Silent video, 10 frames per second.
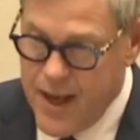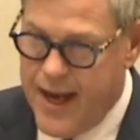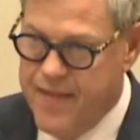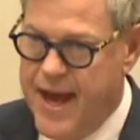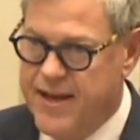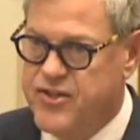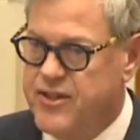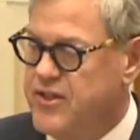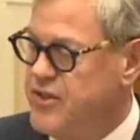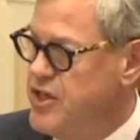And that is the
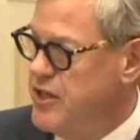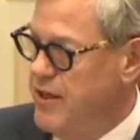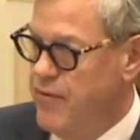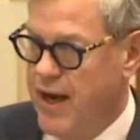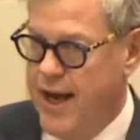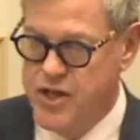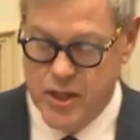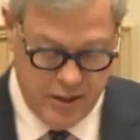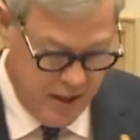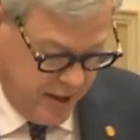decision in
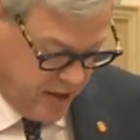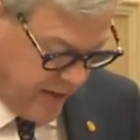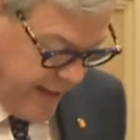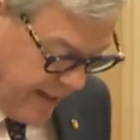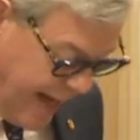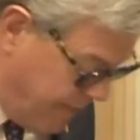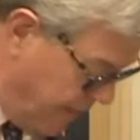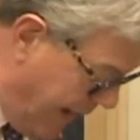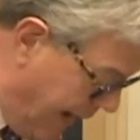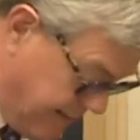relation so their Labor
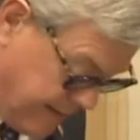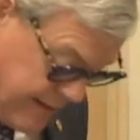mate,